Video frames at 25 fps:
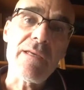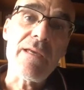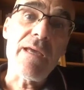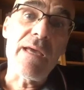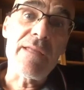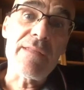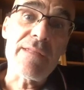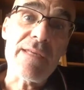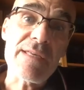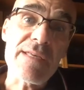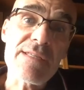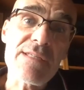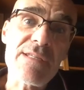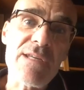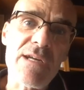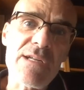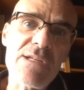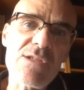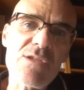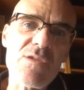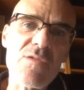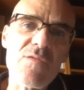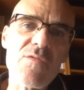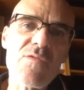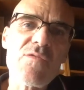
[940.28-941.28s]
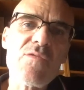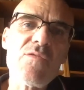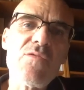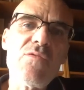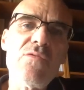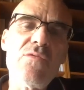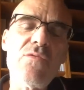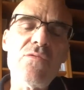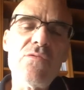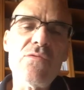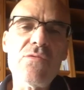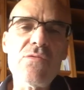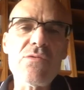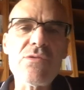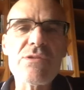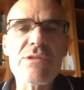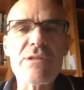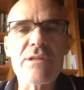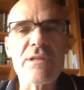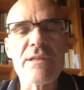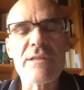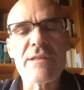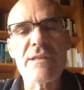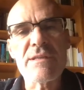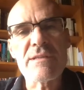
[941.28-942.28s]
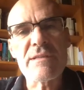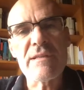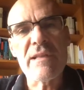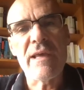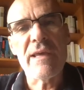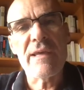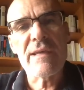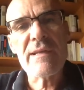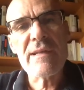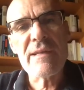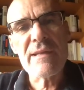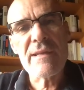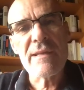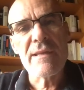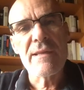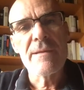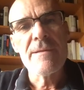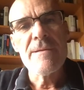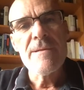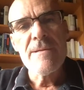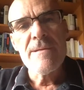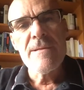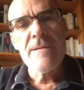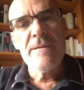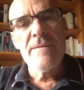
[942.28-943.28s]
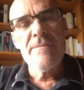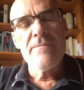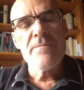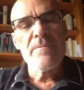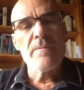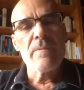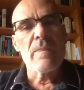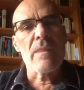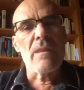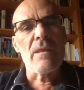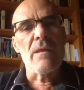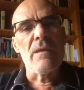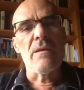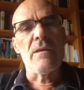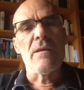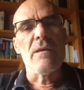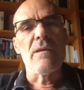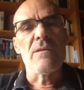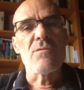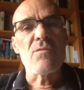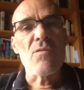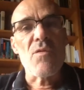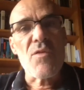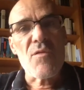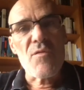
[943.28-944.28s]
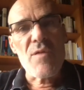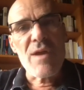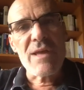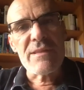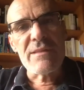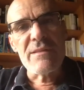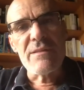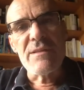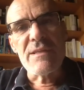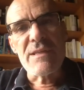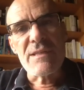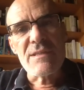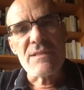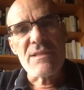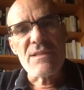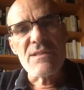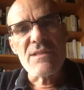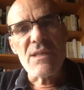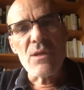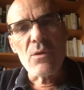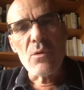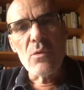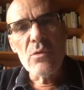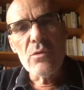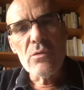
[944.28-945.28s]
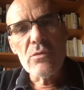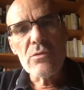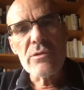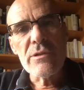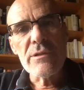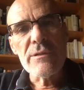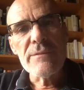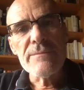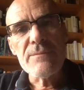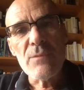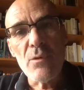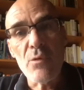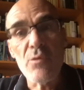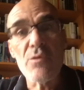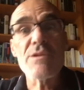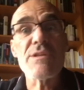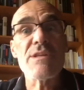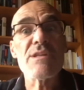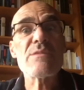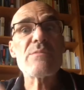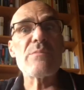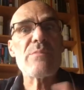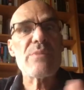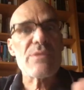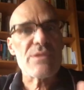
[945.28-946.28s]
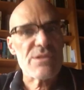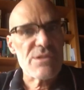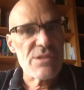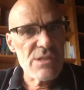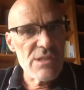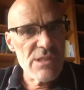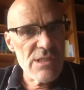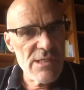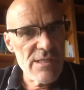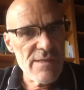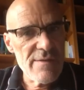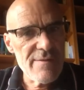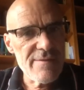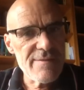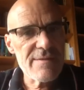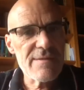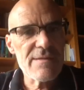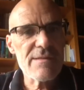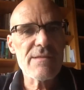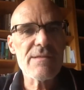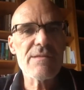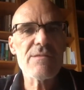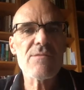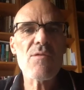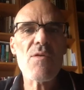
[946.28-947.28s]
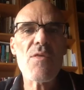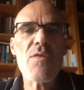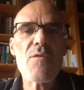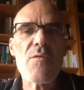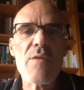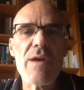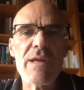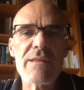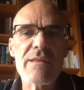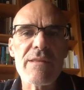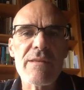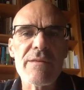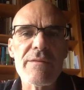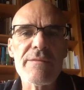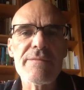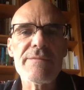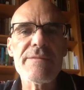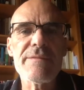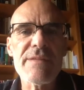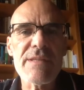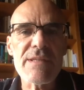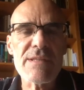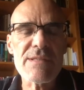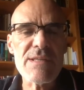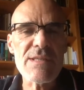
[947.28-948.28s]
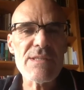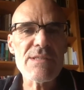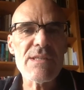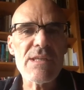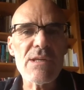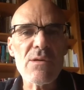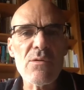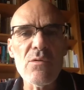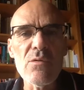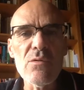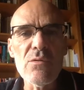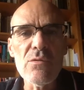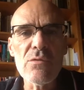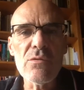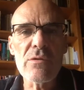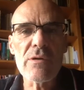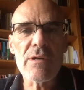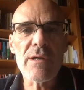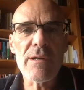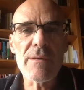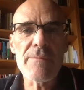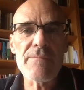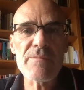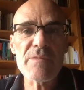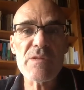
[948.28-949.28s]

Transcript: And as such, of course, it is likely uh, to threaten the existing order, or it is perceived to threaten the existing order.